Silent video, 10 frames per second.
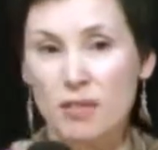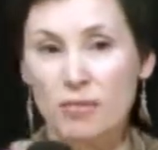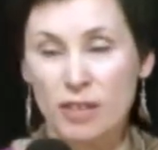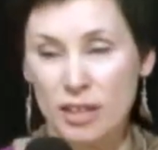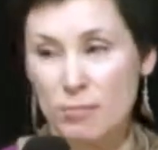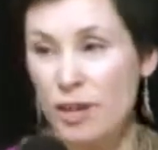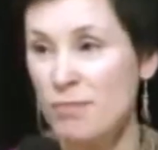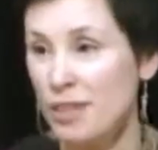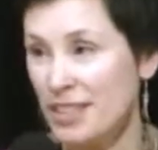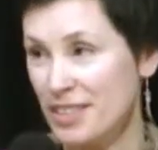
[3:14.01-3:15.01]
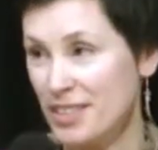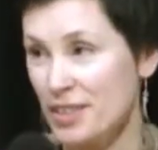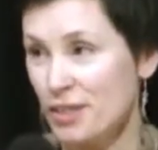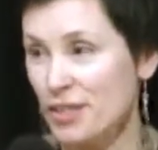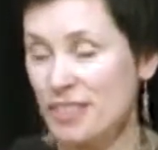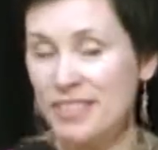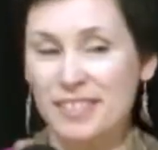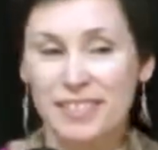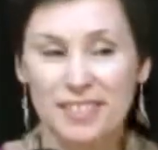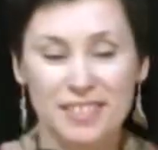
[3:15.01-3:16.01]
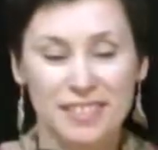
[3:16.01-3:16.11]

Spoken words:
written by my consultant.